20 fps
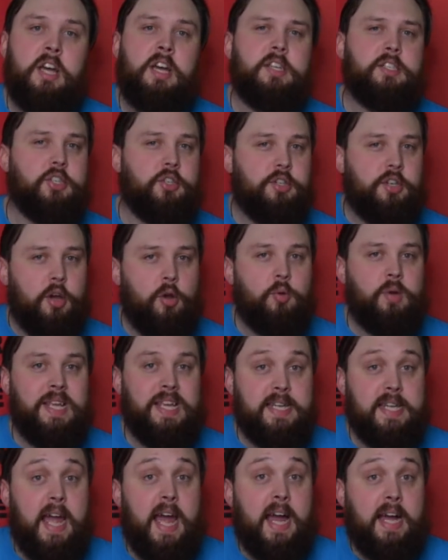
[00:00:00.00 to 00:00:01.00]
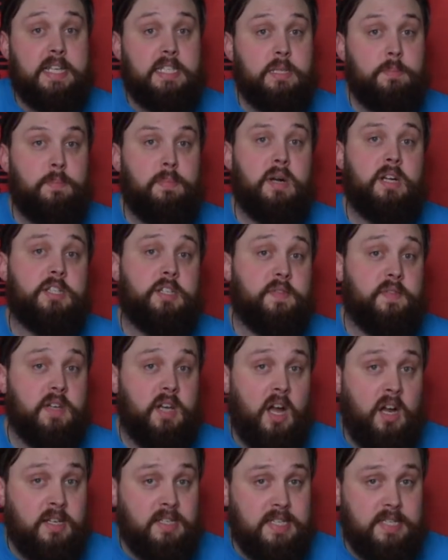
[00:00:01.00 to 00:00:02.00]
so you don't need as much of an
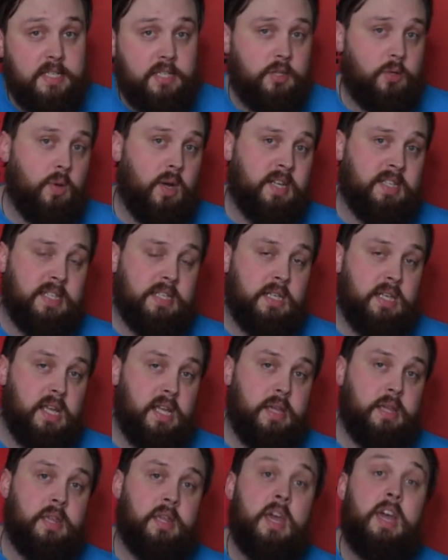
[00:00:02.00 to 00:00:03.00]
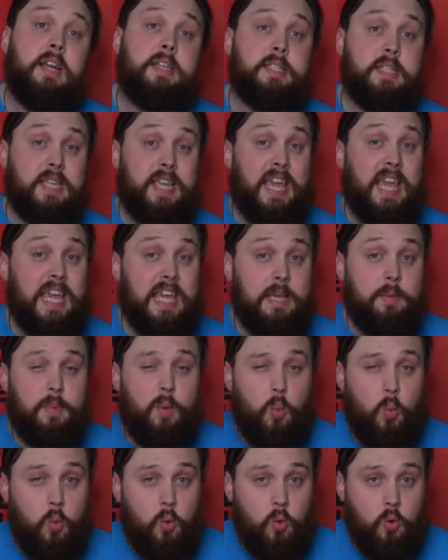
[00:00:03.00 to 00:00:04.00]
undersuit underneath to keep
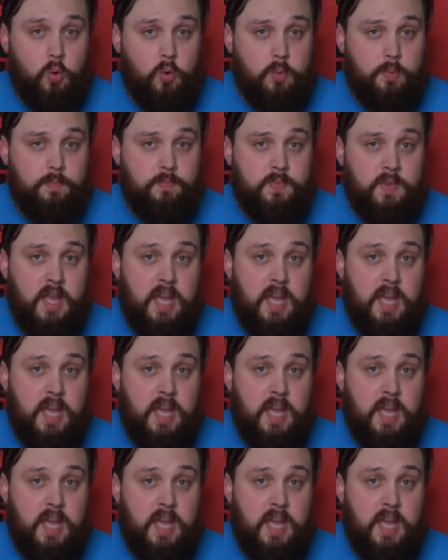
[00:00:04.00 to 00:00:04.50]
warm.